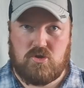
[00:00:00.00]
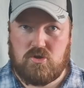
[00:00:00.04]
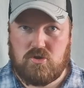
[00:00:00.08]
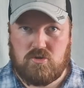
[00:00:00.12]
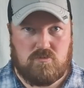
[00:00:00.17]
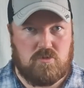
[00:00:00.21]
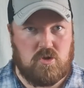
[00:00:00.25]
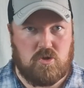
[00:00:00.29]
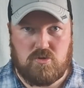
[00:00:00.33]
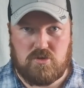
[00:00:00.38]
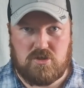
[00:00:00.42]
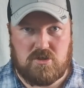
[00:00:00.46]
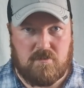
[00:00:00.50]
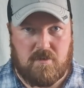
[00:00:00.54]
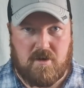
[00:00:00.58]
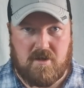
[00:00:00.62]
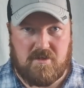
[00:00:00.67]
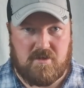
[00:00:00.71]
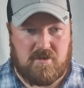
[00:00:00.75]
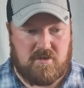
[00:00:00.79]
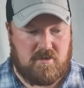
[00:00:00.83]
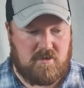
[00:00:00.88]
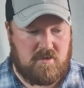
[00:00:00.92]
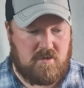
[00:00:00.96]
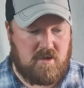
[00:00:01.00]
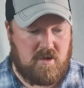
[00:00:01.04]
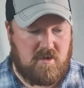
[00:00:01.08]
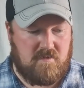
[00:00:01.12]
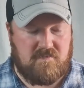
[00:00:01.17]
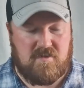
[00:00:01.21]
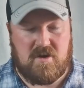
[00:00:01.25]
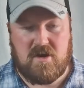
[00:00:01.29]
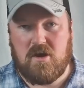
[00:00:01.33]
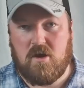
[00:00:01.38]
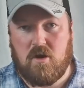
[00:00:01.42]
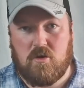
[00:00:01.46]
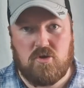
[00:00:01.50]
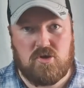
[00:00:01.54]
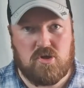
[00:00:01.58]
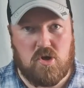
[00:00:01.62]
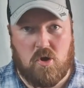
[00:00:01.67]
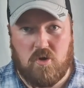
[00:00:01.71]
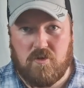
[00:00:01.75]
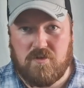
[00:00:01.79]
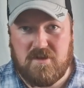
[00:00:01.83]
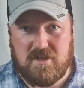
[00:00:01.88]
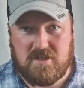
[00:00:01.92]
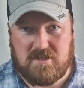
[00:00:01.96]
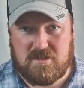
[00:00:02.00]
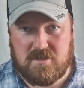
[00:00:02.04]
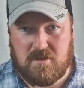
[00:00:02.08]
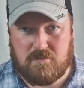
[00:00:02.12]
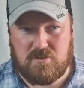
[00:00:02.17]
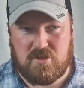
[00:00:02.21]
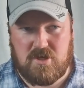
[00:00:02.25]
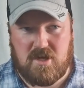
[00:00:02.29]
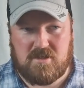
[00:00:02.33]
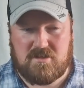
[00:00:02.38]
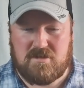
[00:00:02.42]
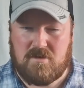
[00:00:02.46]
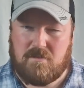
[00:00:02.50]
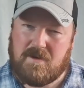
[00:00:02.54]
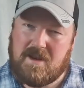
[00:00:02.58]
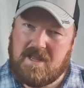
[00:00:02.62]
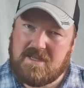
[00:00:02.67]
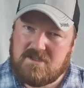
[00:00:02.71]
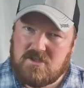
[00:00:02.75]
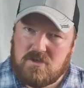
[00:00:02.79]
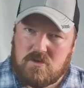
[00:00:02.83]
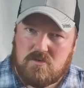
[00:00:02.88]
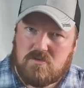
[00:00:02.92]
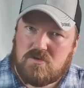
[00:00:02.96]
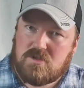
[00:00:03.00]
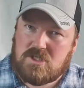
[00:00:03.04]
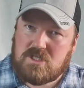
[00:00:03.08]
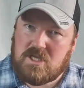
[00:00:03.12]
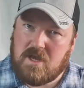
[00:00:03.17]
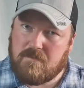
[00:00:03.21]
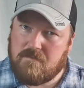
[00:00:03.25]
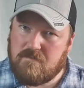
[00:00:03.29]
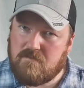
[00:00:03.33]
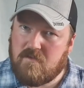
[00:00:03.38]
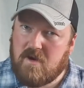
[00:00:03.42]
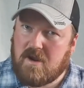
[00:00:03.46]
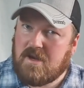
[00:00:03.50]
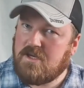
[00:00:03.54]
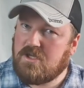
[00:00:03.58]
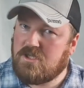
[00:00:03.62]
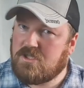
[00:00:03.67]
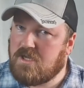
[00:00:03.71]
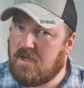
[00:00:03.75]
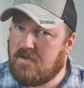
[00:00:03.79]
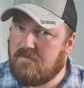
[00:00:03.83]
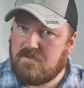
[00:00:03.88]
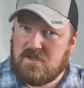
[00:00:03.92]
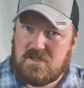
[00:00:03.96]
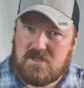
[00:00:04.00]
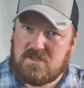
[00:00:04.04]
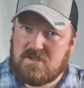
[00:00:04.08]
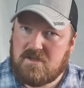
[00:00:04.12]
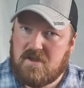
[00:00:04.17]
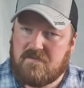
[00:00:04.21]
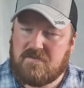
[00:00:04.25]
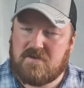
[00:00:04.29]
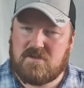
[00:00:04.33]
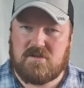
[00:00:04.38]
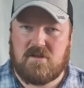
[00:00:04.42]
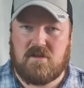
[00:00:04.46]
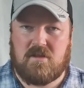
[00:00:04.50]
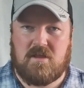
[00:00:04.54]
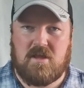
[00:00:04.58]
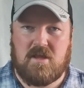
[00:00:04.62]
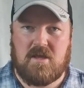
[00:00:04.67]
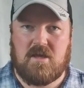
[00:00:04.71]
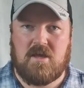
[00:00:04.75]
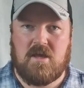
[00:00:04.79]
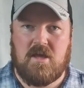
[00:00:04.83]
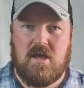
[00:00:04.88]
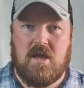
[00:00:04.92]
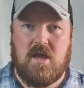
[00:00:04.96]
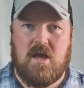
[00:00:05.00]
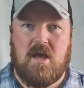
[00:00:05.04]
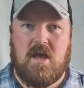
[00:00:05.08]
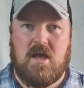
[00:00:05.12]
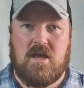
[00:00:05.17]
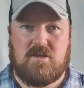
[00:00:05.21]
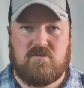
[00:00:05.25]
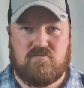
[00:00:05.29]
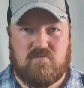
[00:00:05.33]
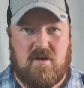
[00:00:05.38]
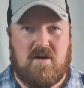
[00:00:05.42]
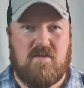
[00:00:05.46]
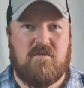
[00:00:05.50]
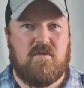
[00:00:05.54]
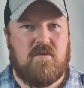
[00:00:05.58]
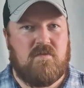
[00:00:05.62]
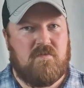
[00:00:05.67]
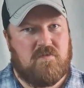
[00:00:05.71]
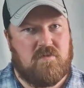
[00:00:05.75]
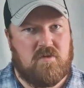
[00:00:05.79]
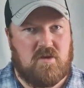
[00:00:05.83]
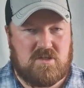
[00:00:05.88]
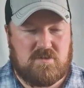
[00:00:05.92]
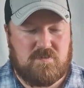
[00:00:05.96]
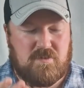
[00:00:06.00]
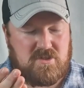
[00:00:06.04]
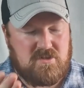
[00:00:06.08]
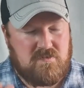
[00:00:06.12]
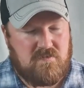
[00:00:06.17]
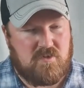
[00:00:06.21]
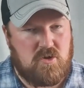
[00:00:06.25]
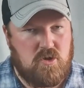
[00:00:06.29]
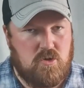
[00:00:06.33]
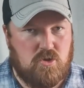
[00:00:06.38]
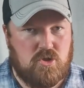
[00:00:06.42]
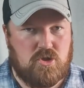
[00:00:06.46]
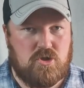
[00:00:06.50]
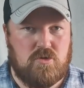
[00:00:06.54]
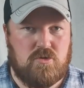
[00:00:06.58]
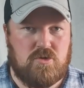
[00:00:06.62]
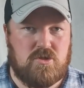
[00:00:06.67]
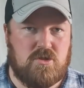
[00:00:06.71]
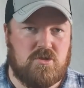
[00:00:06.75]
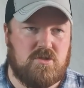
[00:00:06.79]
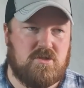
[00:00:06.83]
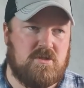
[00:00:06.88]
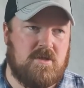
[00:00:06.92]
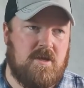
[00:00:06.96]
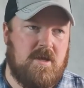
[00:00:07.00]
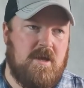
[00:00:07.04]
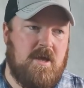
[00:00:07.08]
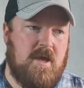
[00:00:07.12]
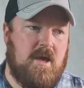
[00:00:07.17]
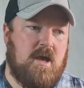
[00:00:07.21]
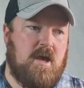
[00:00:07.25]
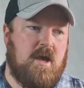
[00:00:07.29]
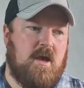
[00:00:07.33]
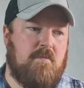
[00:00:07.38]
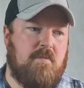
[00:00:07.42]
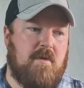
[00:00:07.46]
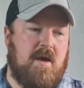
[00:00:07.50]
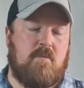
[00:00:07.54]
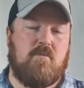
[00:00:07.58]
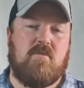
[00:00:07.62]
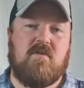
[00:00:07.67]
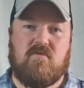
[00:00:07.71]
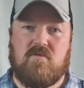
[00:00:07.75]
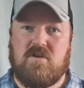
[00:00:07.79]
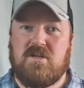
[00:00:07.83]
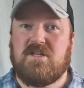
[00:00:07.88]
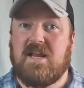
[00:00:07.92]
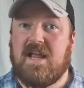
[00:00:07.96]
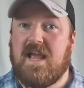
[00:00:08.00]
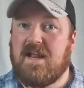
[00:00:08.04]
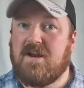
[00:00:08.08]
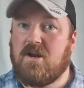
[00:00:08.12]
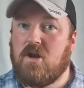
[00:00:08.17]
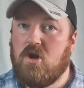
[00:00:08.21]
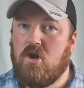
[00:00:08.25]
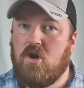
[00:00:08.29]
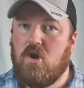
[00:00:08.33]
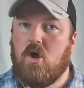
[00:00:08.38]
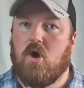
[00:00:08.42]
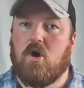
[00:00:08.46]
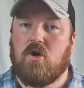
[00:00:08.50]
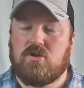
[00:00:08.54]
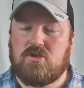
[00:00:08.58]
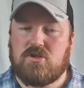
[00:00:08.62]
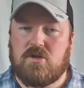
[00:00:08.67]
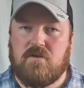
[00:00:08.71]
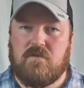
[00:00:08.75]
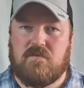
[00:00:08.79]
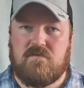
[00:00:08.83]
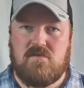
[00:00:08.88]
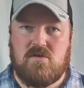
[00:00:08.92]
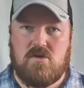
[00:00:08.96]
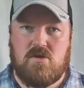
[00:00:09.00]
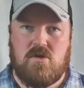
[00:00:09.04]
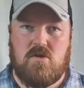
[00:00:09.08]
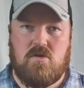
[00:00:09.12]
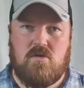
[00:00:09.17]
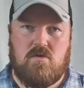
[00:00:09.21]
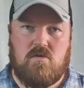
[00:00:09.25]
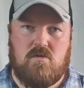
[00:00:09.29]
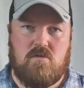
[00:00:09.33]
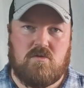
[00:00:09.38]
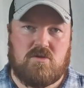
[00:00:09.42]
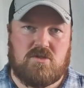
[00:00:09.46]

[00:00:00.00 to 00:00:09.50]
do some other videos on this subject. I plan to do some range safety stuff because I think it's relevant for, especially for new shooters. And we've recently had a lot of new